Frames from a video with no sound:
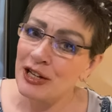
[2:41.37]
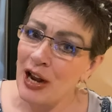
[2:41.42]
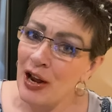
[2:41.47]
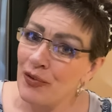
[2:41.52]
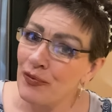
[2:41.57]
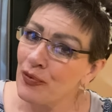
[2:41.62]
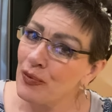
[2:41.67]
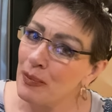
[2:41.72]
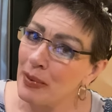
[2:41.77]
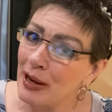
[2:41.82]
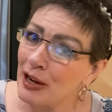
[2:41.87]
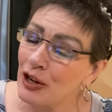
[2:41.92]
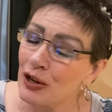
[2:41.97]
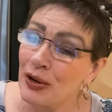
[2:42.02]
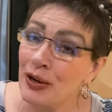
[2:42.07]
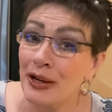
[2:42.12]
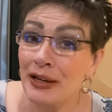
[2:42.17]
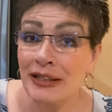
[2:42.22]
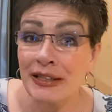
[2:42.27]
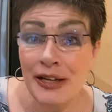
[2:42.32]
time for me to
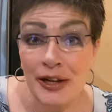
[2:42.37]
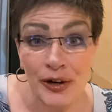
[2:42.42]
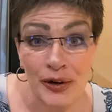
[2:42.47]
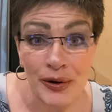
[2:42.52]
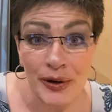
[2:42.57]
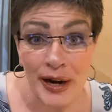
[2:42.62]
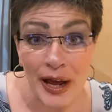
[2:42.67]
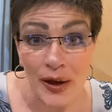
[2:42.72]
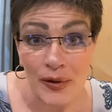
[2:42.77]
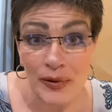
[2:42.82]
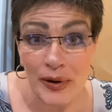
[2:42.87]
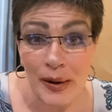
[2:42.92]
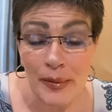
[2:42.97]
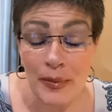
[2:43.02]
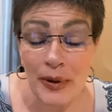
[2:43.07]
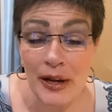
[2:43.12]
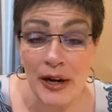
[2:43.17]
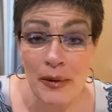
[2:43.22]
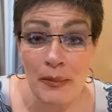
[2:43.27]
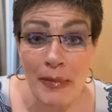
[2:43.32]
cook dinner now, and
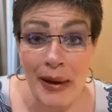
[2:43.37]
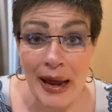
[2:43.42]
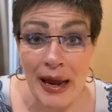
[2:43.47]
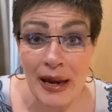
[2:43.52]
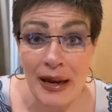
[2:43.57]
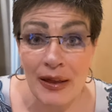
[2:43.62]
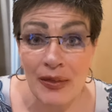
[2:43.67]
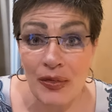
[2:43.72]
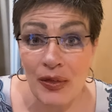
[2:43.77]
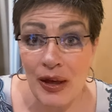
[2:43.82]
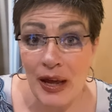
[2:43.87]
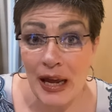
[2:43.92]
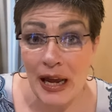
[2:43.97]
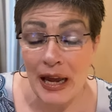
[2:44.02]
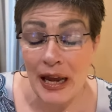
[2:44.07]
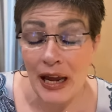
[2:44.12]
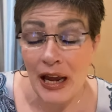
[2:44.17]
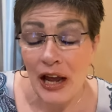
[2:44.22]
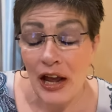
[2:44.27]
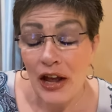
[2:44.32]
I'm gonna make
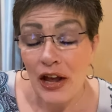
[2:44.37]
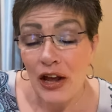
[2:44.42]
the